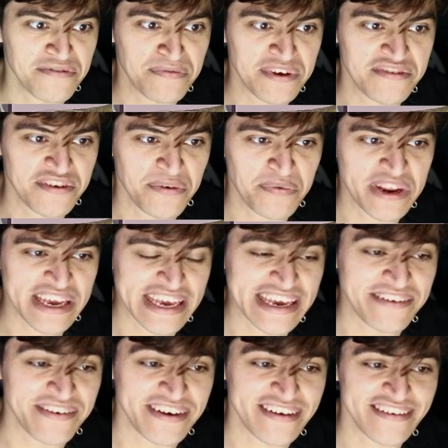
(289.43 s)
so many
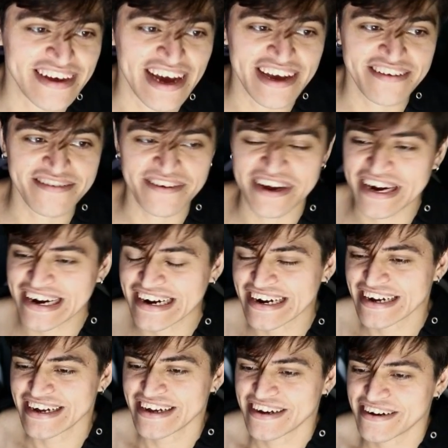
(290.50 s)
Eevees, I swear.
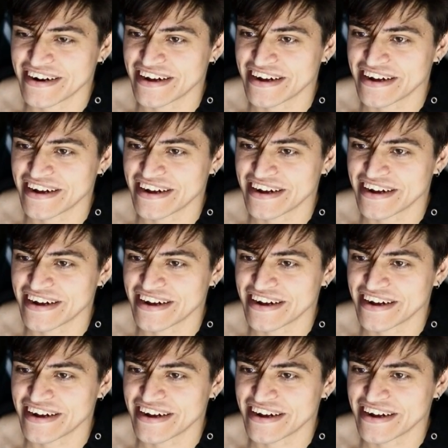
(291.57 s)
Hold on,